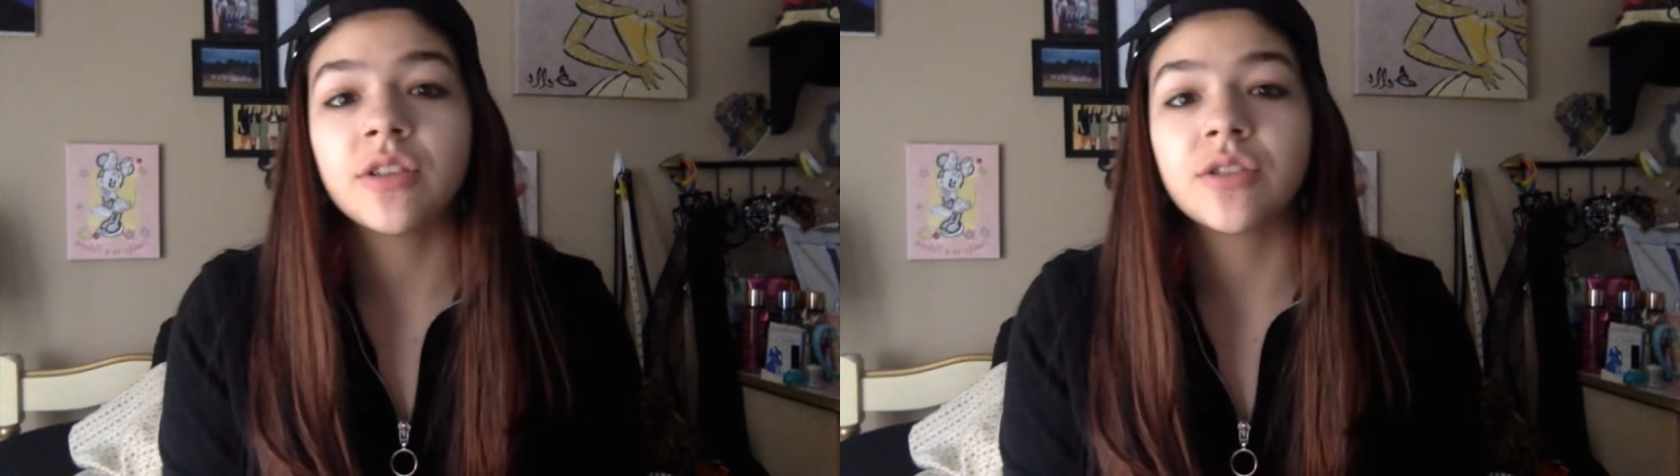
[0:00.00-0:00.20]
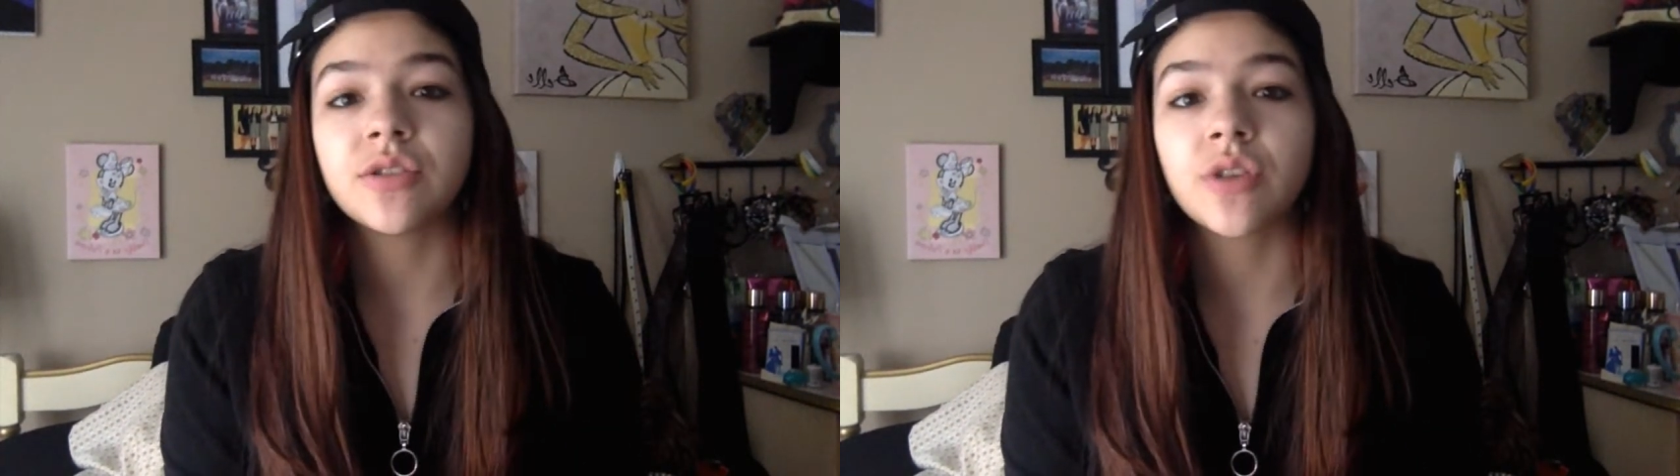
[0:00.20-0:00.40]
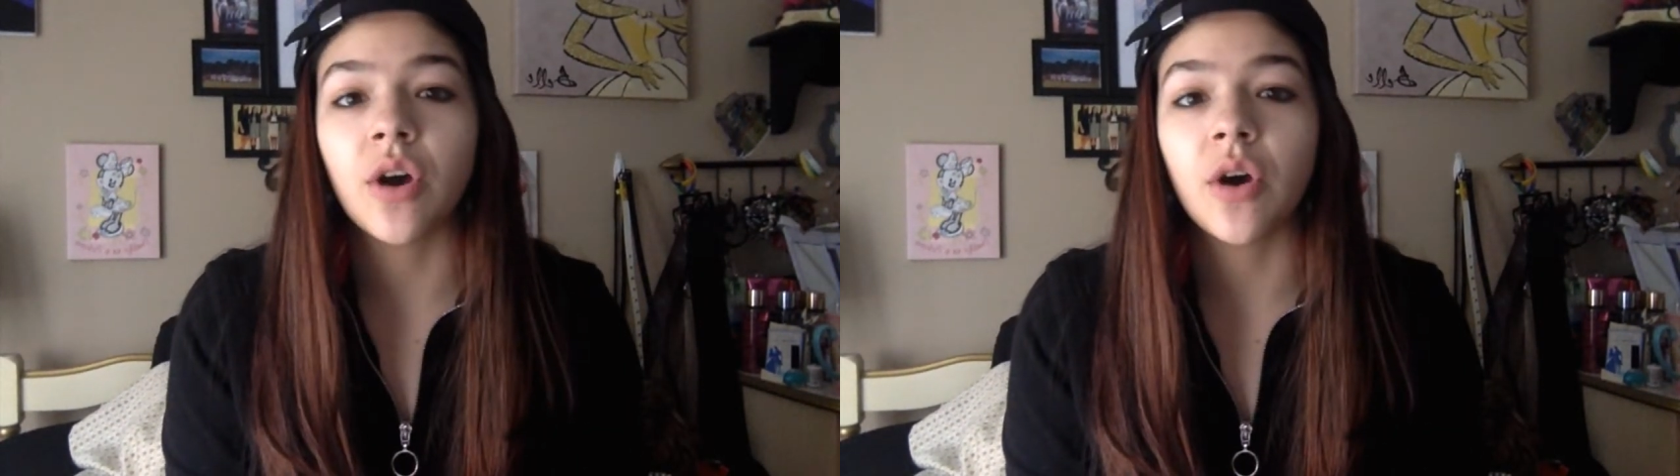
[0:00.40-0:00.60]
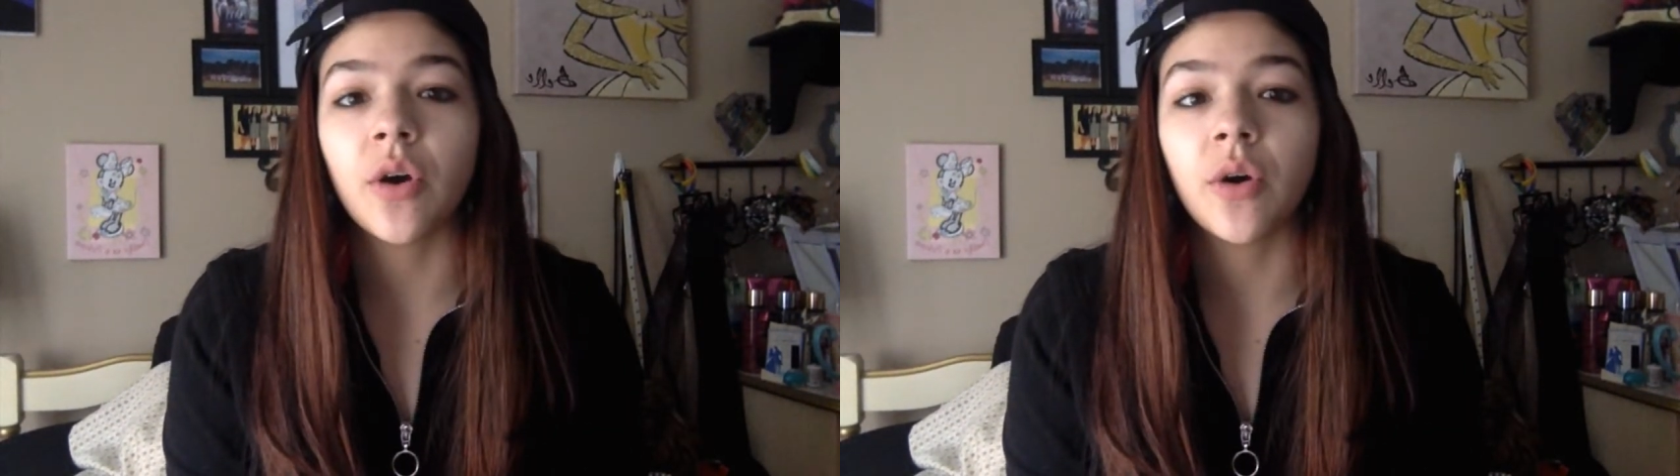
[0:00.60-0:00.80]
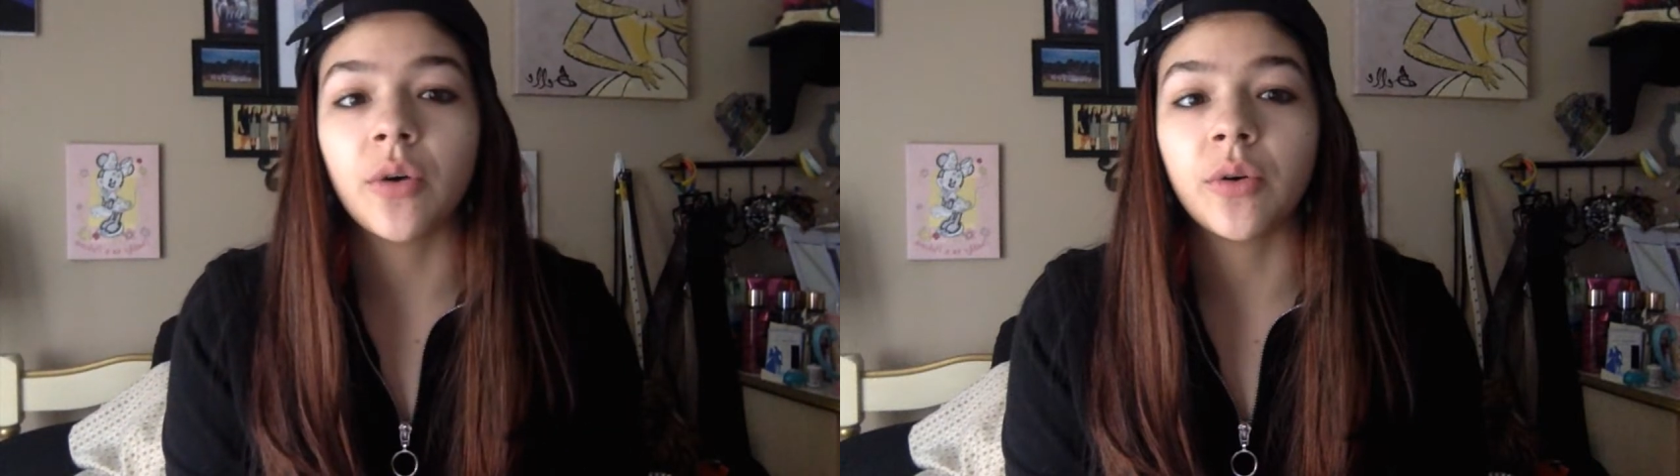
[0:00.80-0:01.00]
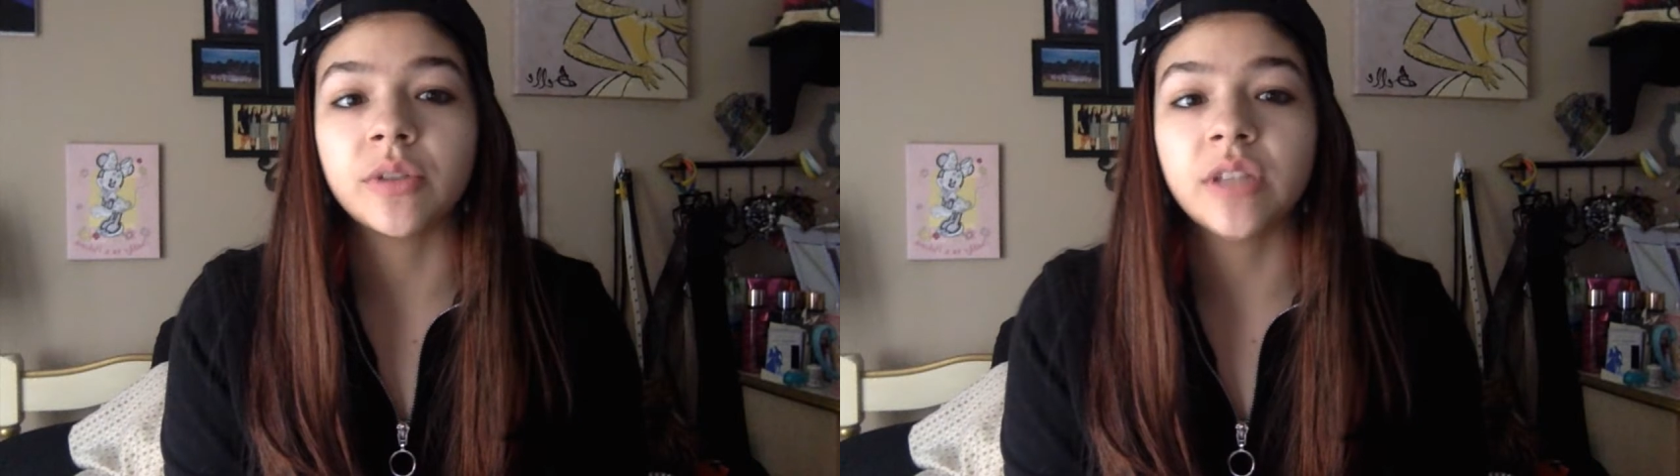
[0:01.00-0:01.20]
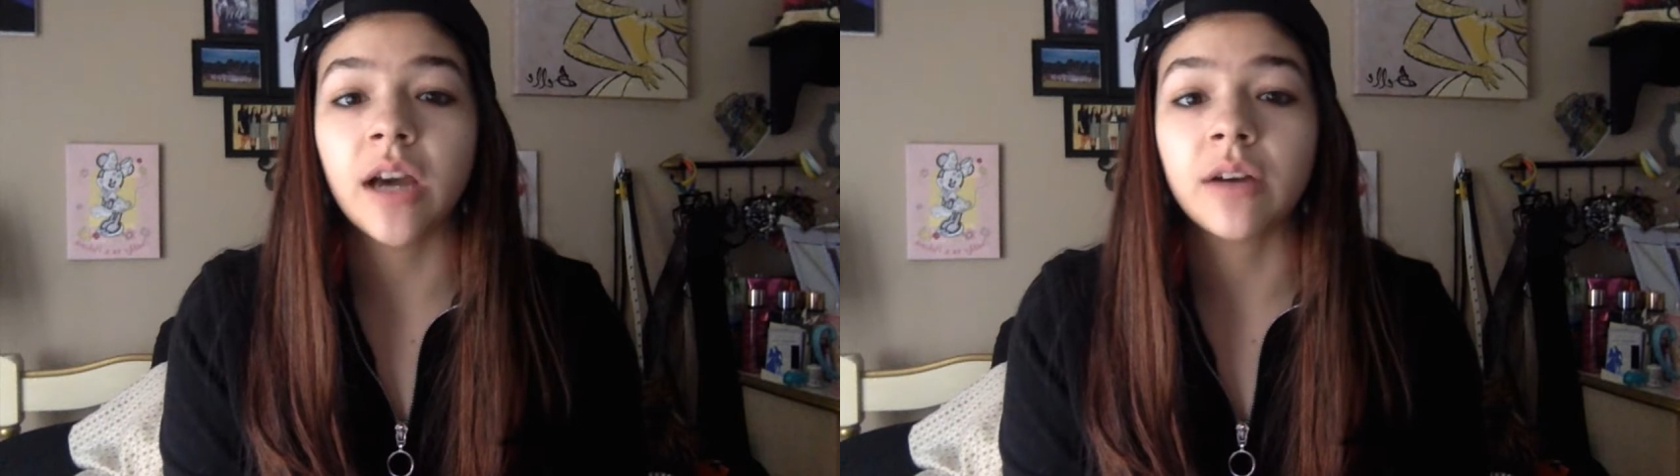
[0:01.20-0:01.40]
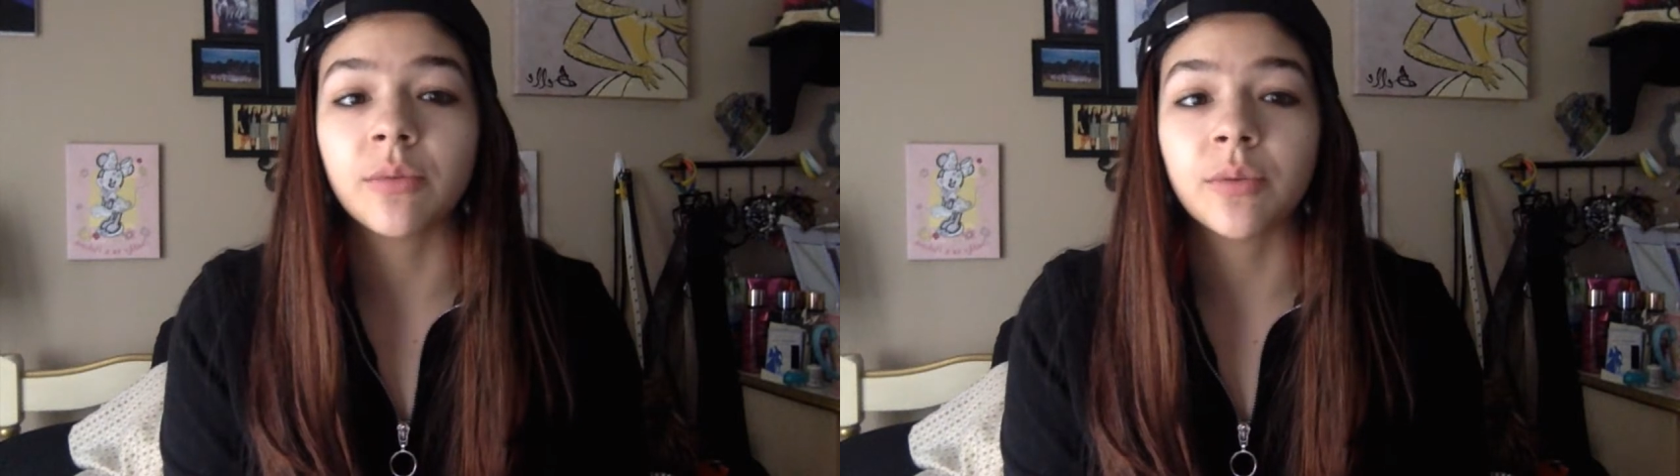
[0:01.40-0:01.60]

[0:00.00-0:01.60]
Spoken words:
So yeah,